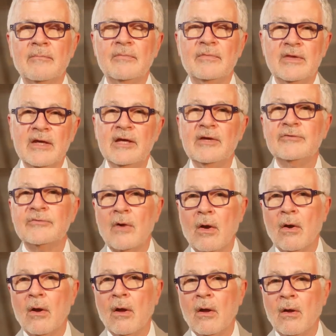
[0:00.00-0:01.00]
these
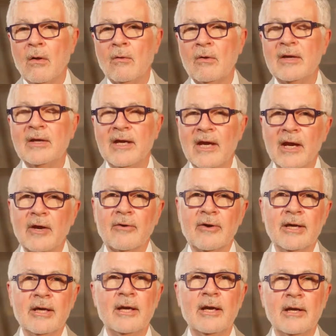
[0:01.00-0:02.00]
all
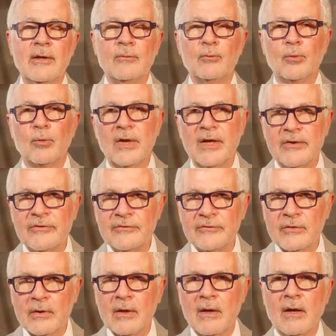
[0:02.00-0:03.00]
carry a
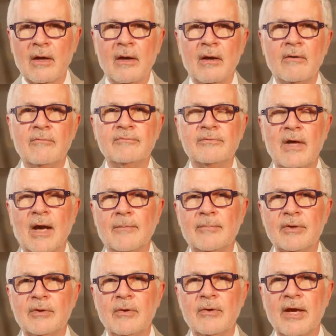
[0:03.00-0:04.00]
risk of
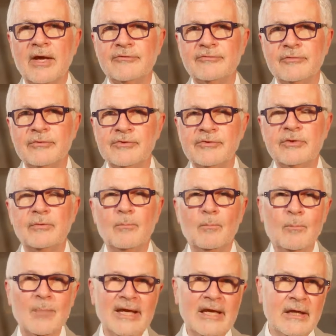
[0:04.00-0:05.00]
topical
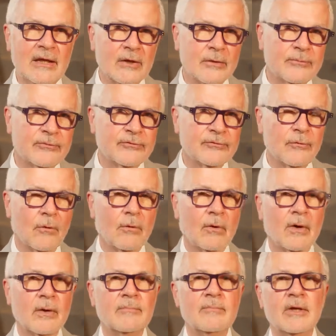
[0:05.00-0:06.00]
estrogen being
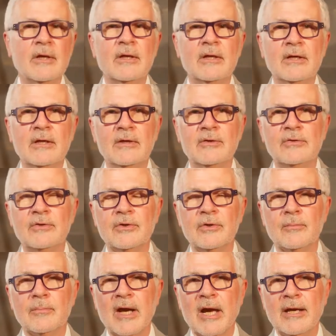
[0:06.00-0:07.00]
absorbed into
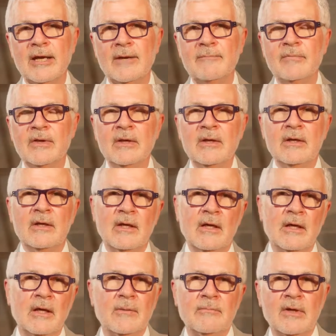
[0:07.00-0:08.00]
your body.
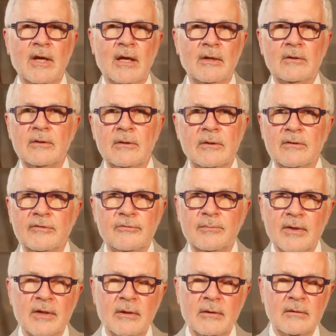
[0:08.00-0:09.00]
And I'm not going to
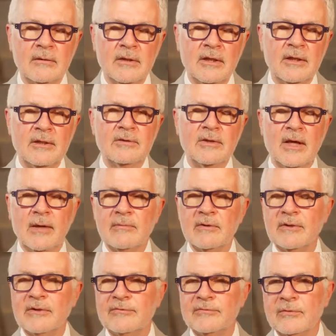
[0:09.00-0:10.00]
spend any time,
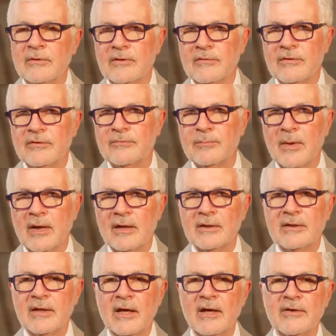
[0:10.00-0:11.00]
at least during this
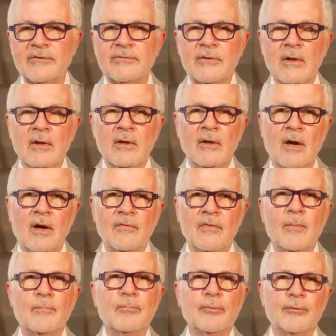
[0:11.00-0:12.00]
podcast, on
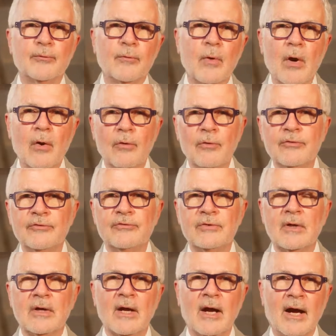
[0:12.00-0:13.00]
the pros
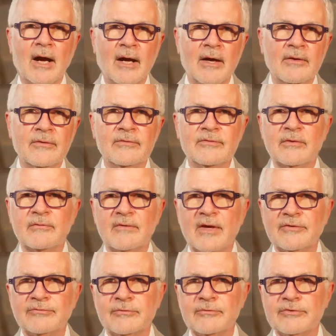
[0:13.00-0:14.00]
and cons of
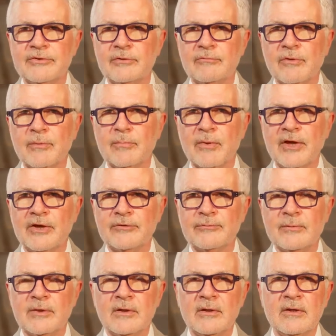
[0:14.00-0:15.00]
estrogen
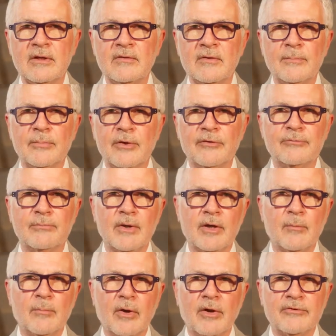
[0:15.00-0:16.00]
replacement in the
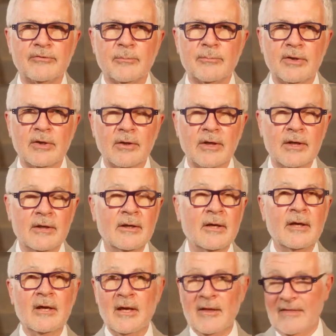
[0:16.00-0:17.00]
postmenopausal period.
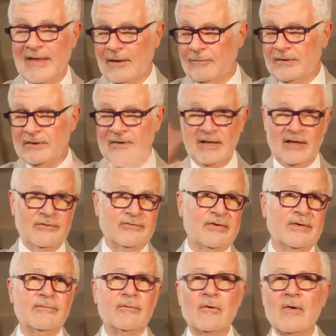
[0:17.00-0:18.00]
That would take
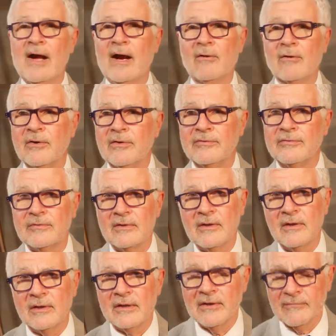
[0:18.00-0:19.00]
several hours
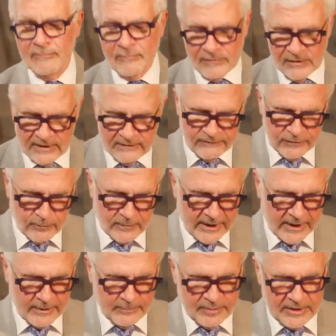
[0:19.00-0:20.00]
to give you
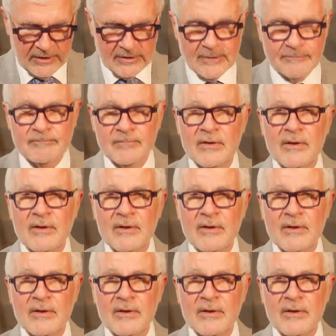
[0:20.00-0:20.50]
my opinion.